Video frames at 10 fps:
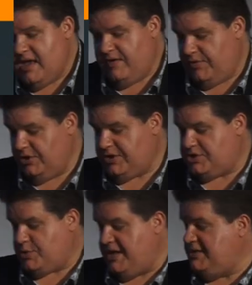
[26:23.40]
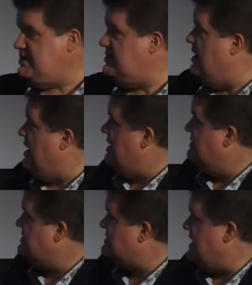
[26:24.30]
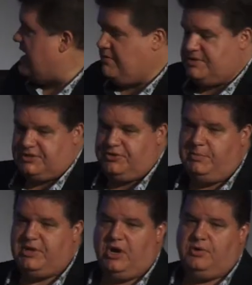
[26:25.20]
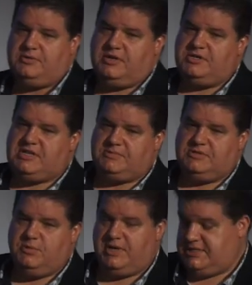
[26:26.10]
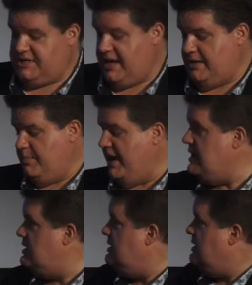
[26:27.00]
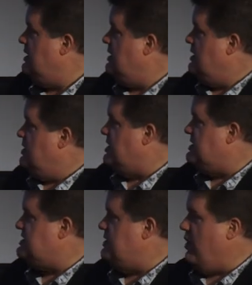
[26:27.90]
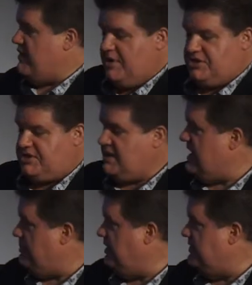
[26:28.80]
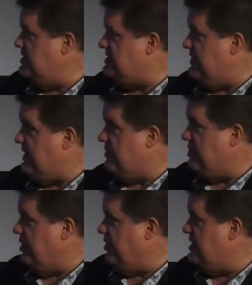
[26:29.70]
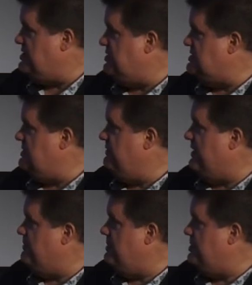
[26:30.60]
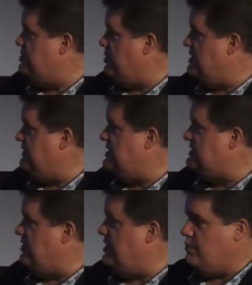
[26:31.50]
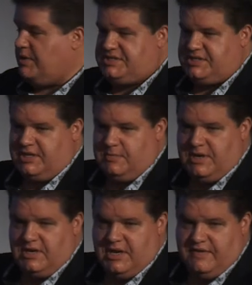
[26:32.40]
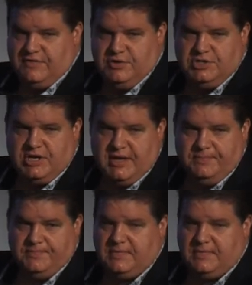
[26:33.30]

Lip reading: And if we look at trends, this data is a little bit old. It goes up to 2010, but you can see, while I've mentioned it, a couple of these have had very long histories. The majority of these have only recently been in our food chain,